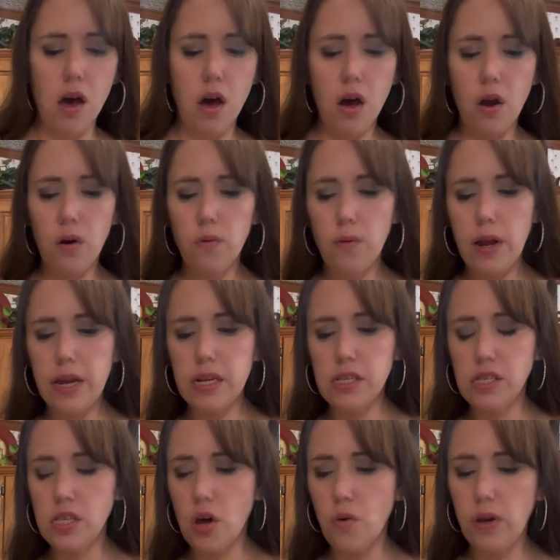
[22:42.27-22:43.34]
All right,
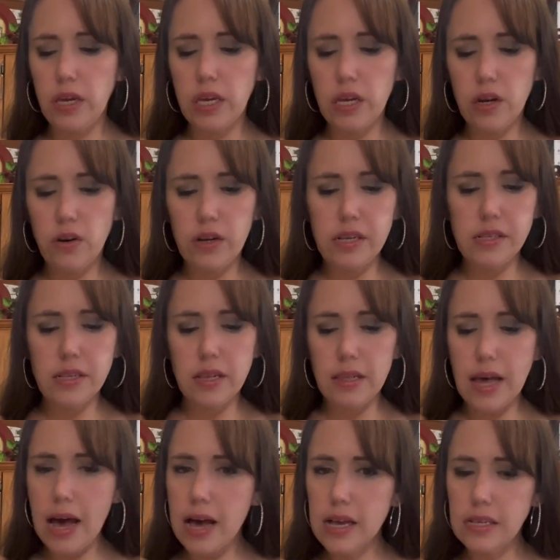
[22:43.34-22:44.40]
so here is the
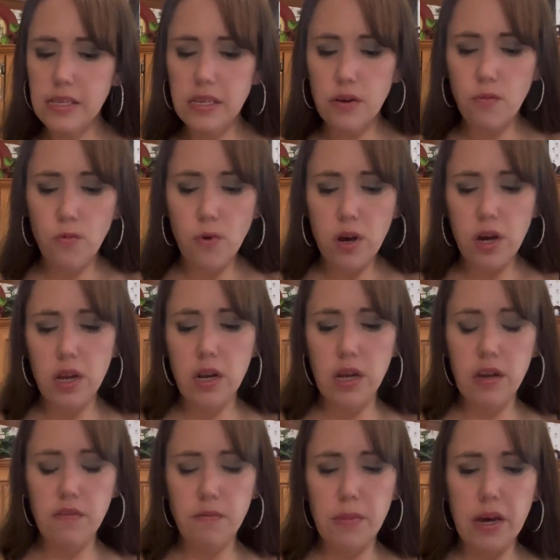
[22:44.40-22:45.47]
last one
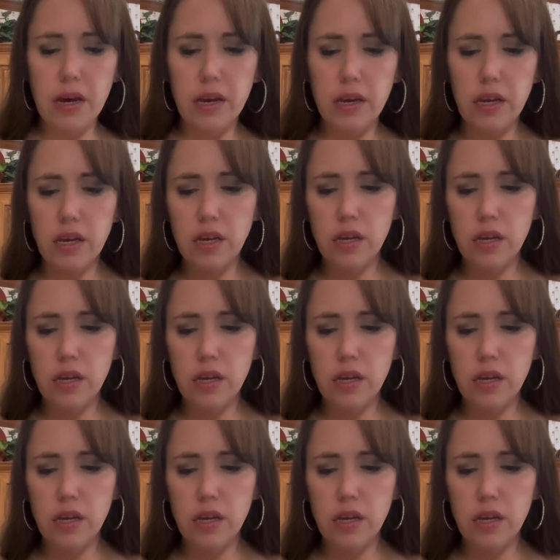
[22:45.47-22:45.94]
of my